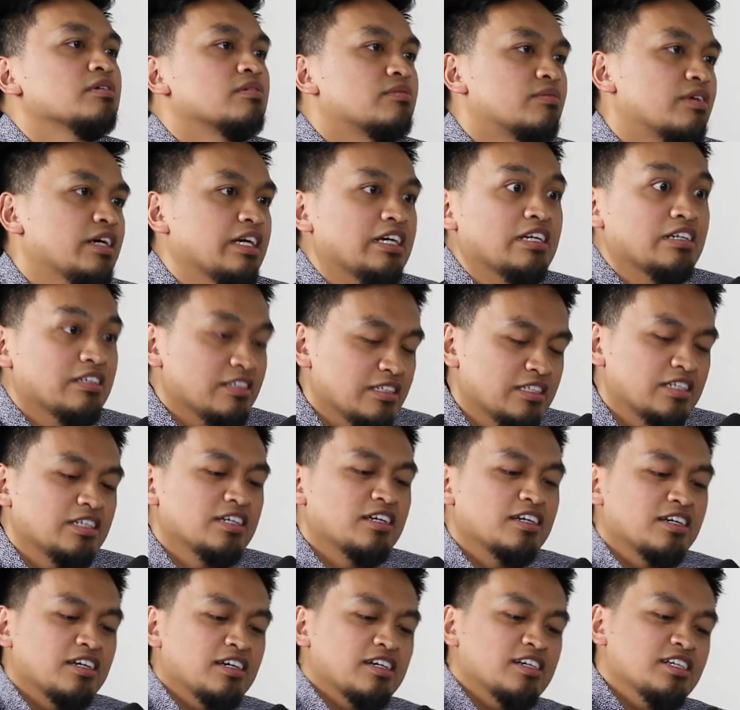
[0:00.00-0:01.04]
Right.
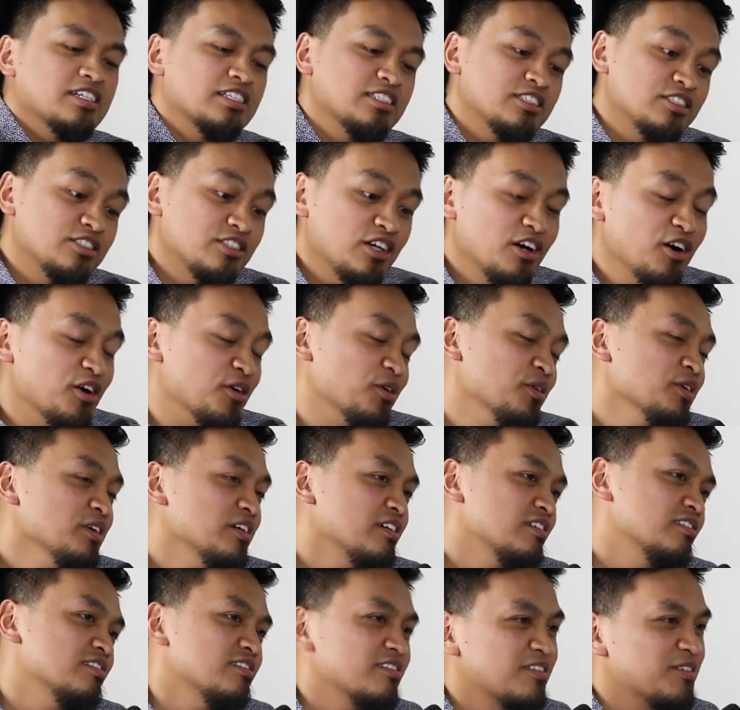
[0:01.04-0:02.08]
So
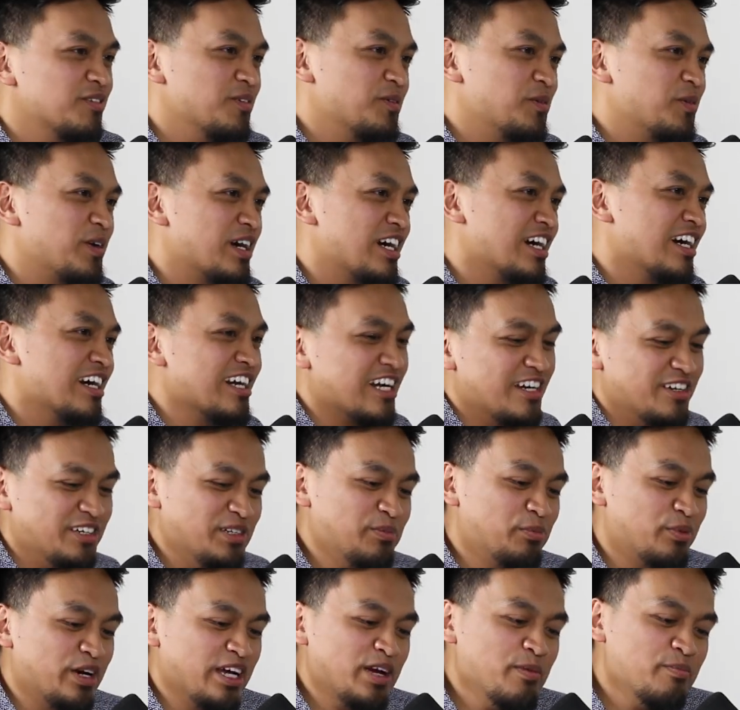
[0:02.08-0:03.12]
we're going
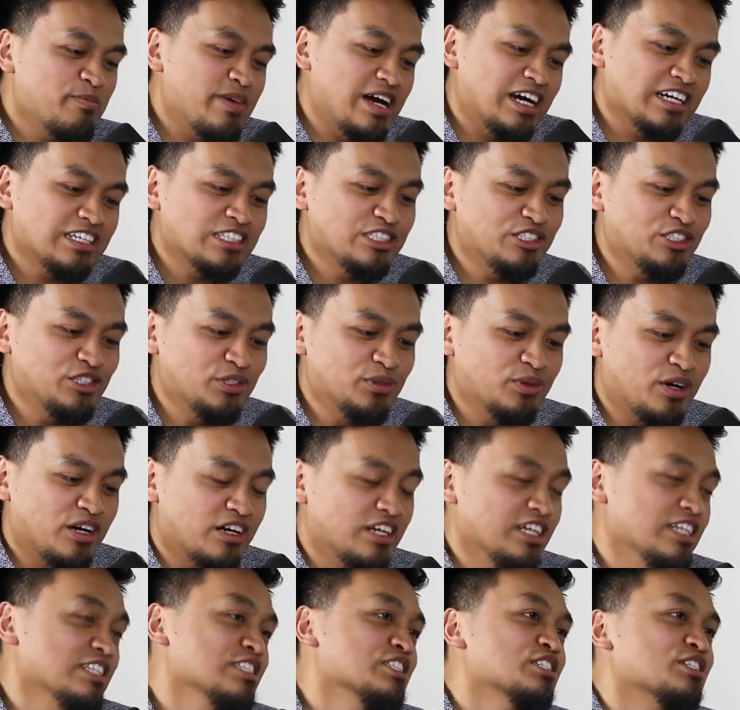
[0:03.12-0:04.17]
to bring it back to
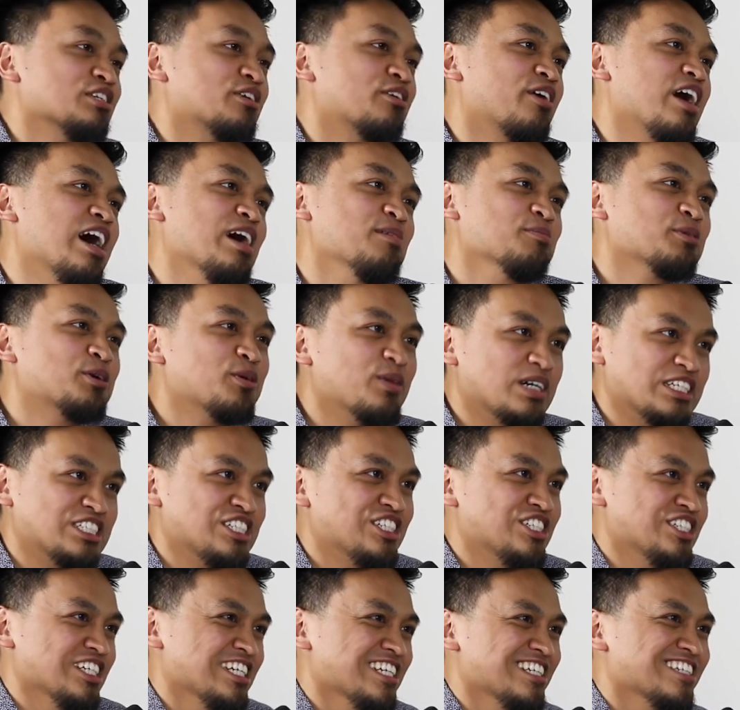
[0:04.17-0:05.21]
our Instagram
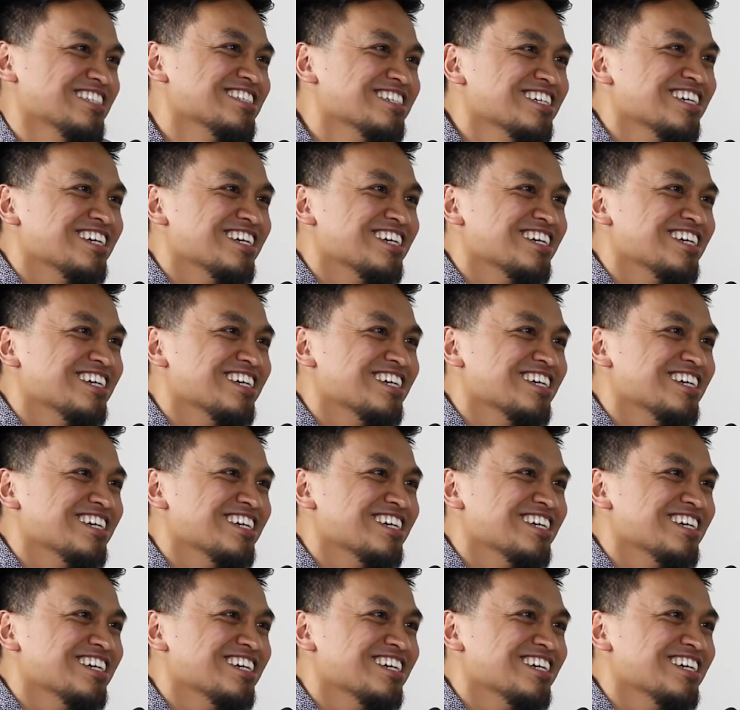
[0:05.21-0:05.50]
question